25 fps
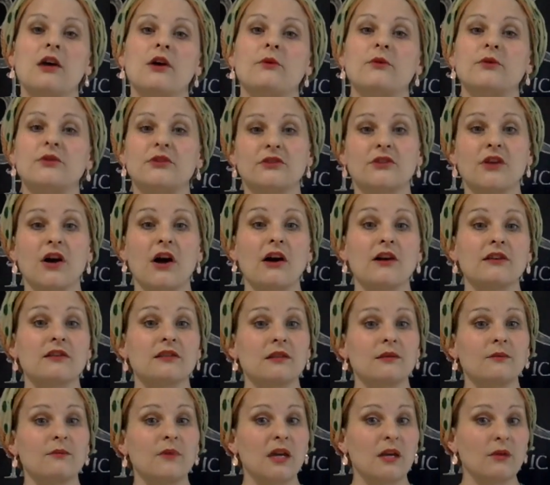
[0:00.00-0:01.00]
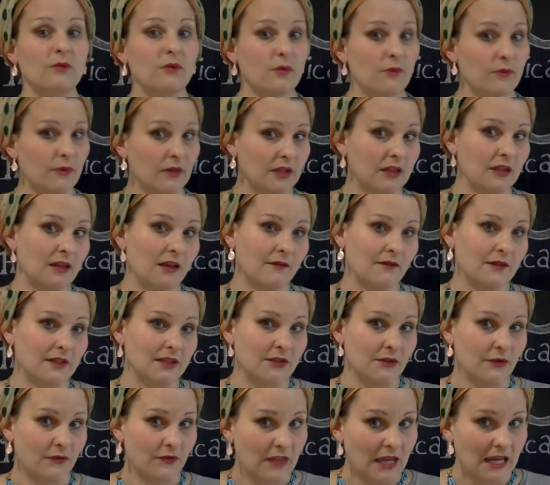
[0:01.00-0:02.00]
which is awesome, and we really love it.
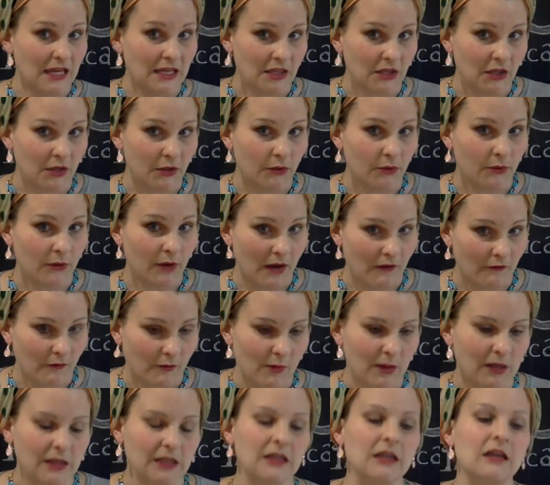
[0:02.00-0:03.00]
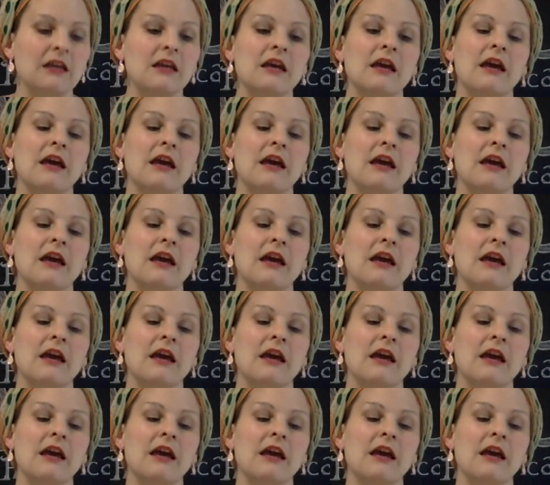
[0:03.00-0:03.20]
So thank you, everybody.